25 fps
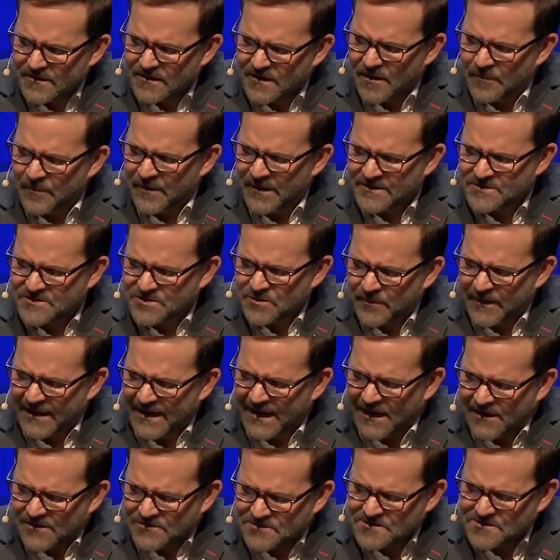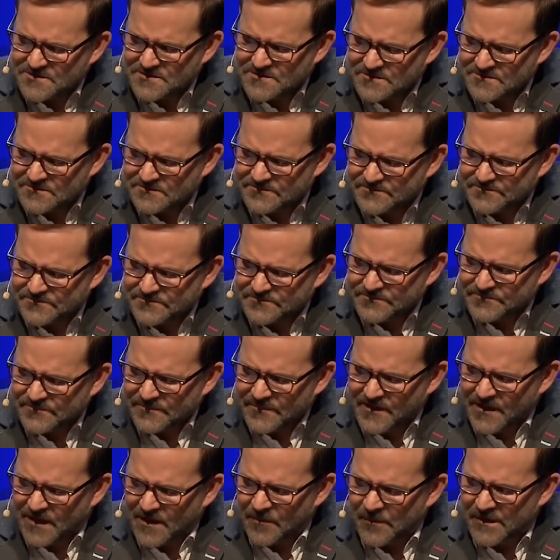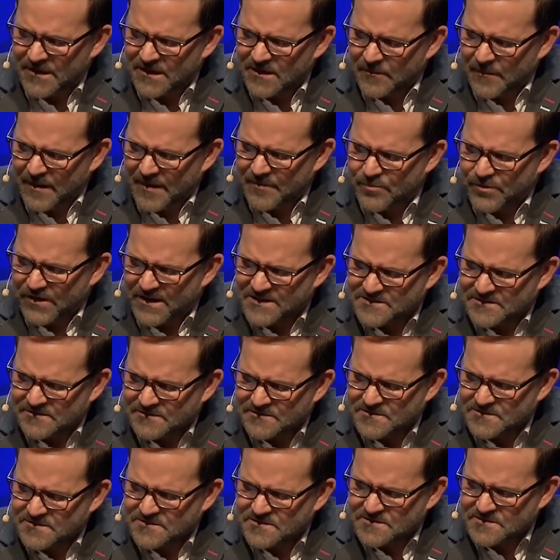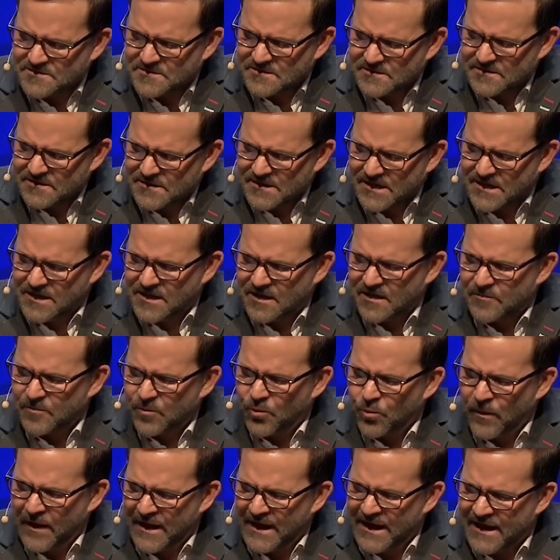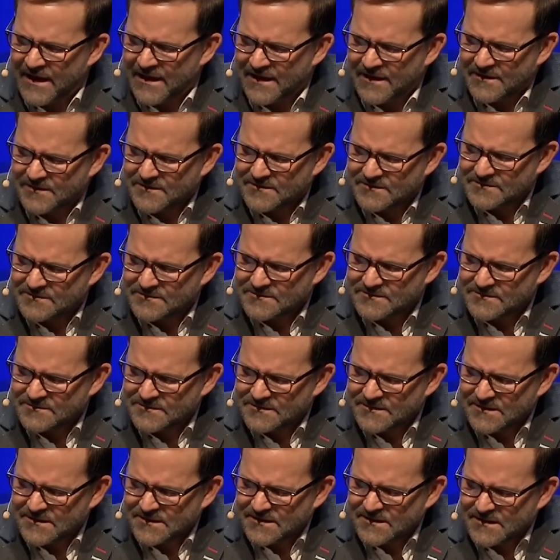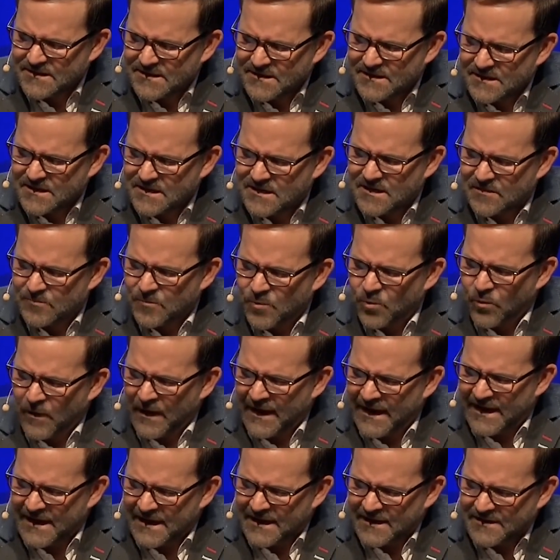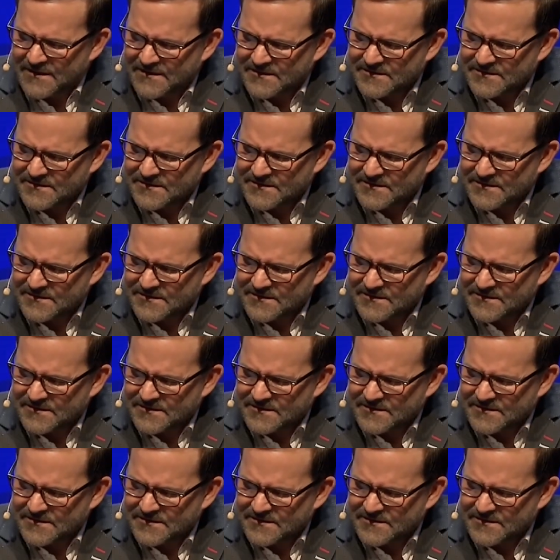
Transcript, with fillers: come into my house, come into my presence, come away, come away.